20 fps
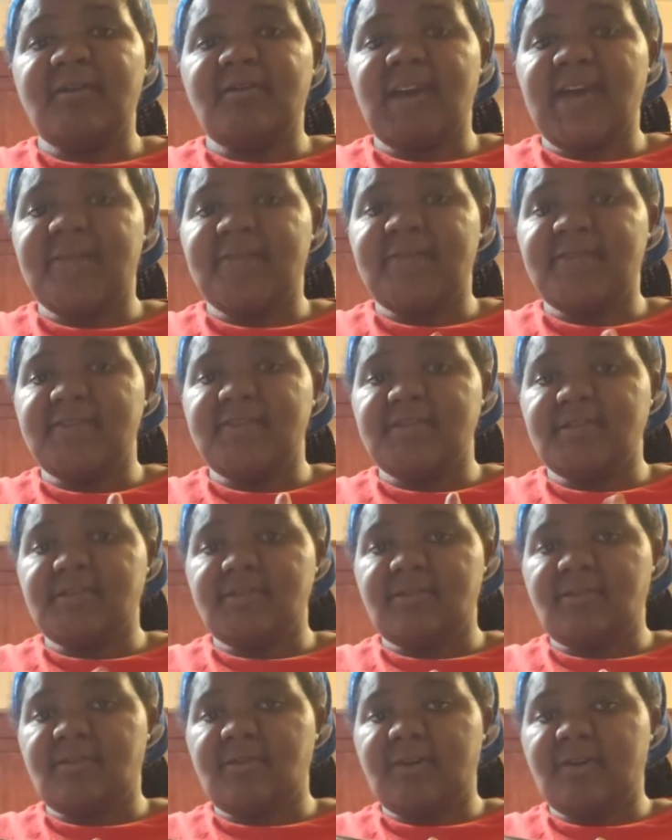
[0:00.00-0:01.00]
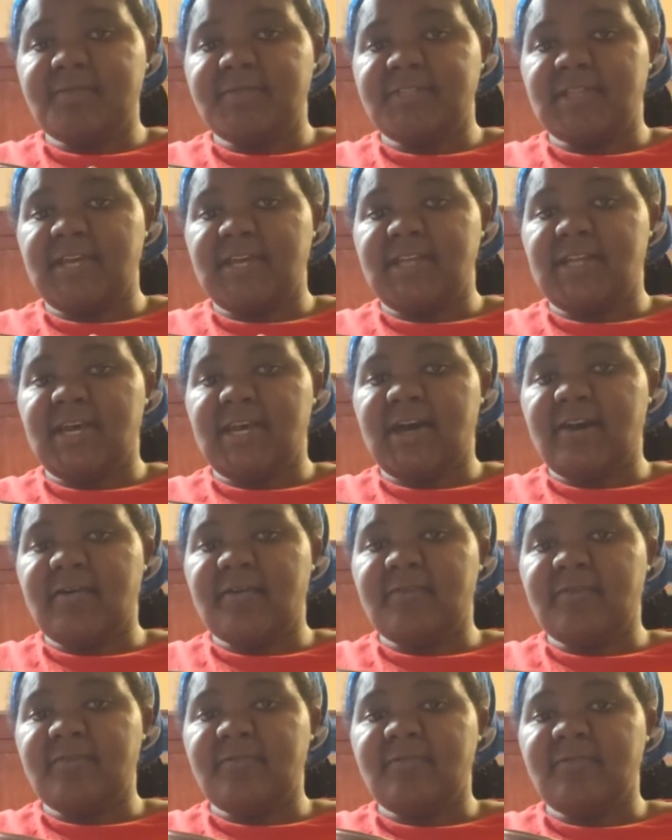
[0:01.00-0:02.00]
having it go upside
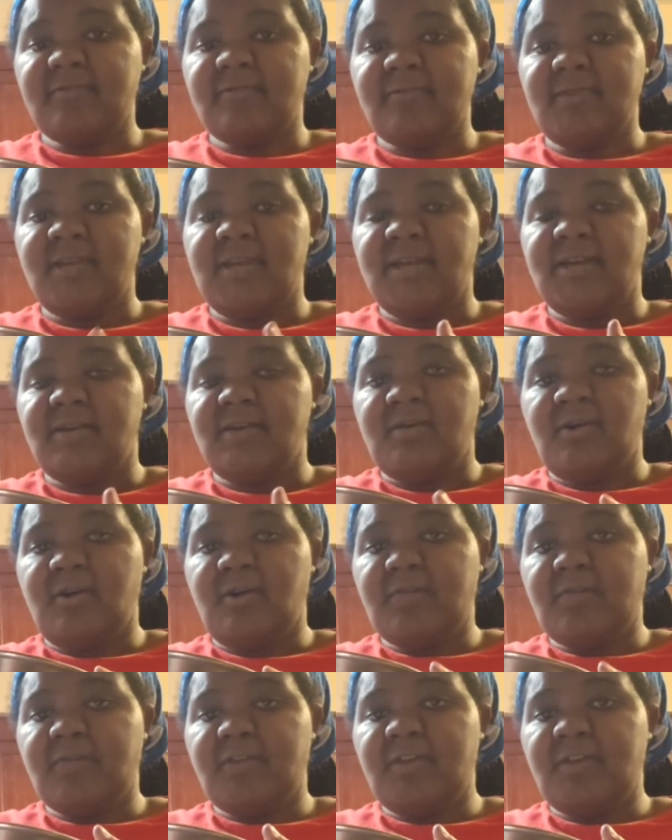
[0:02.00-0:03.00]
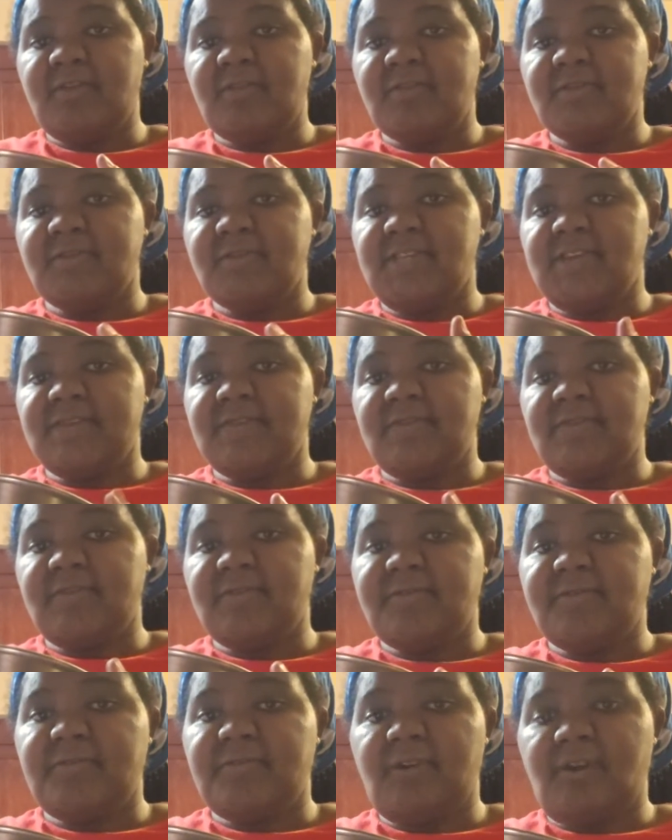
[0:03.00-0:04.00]
down over you to see if it
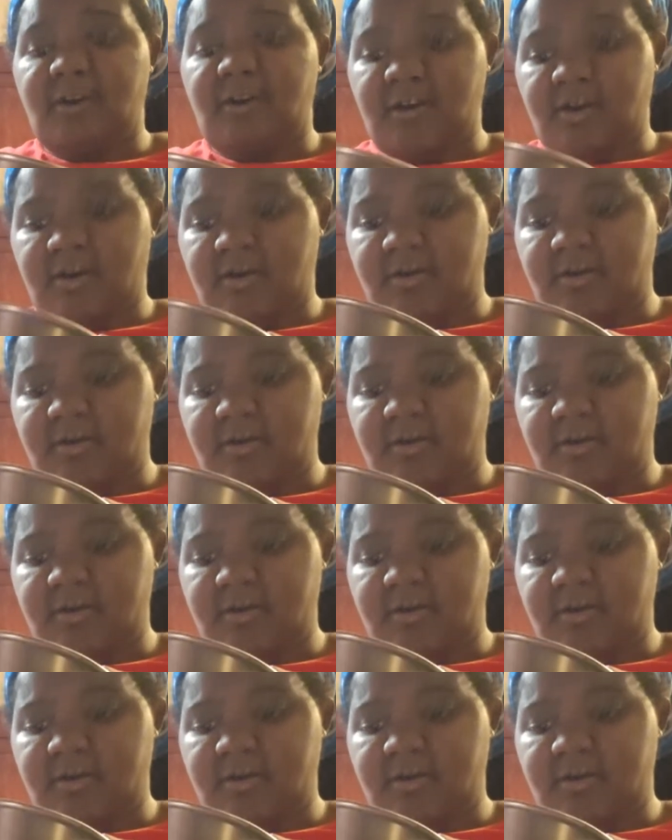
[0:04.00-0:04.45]
will fall.